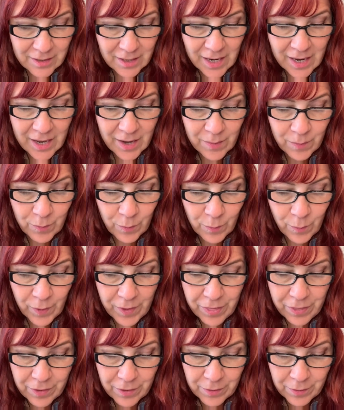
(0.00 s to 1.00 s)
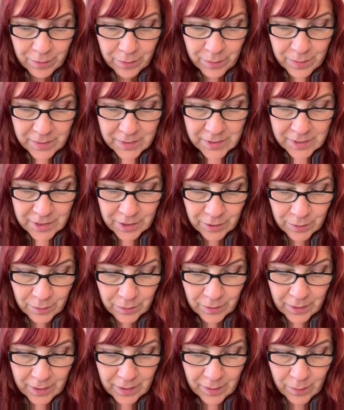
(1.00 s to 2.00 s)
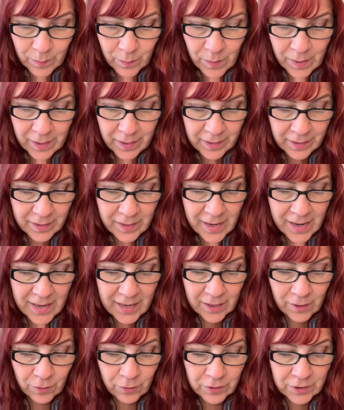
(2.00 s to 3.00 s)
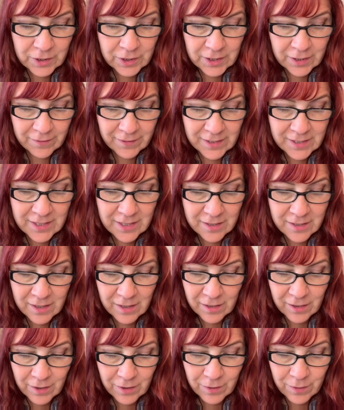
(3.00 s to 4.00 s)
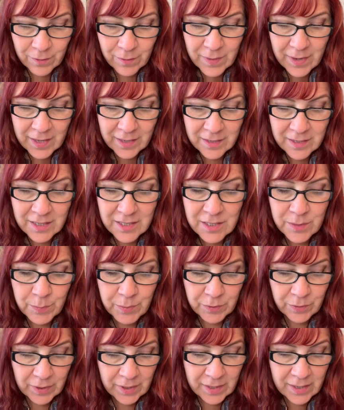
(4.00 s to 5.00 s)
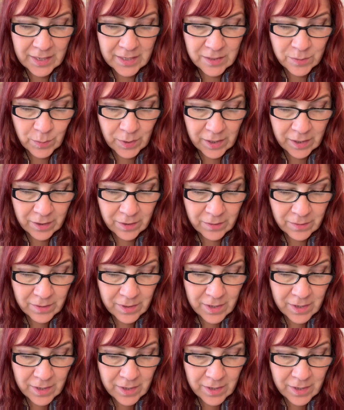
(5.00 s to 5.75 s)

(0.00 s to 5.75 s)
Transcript: I am with you, dear one, and Lord Shiva says hello, and does Buddha as well.